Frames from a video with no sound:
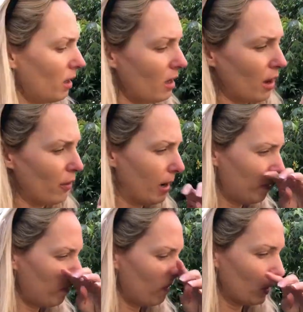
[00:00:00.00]

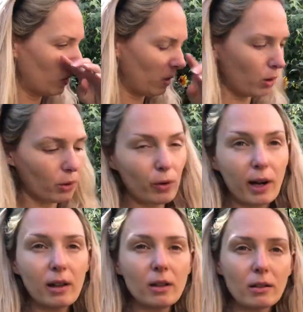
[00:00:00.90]
Gara, or
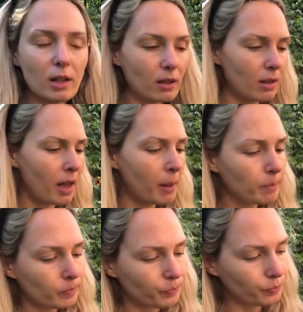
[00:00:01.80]
Gora as they say,
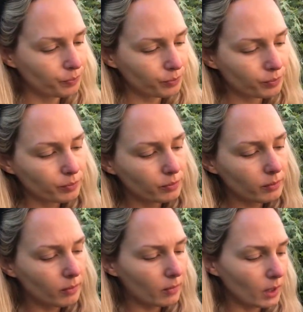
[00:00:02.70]

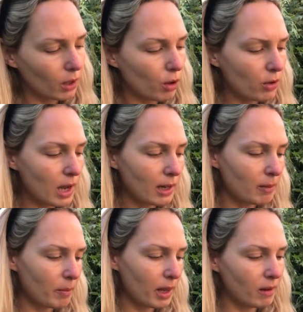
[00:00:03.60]

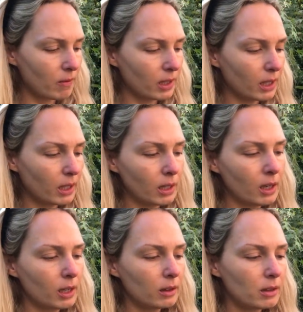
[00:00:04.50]
Goralin Mary.
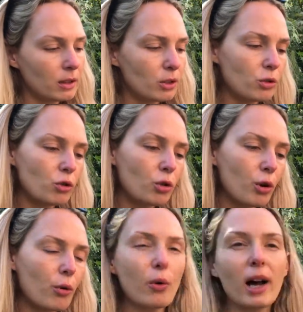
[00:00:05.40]
This is
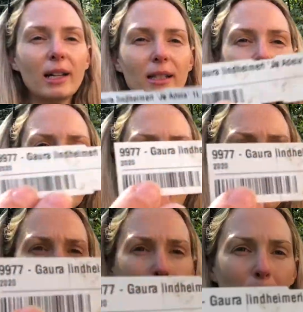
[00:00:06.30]
Joe Adela,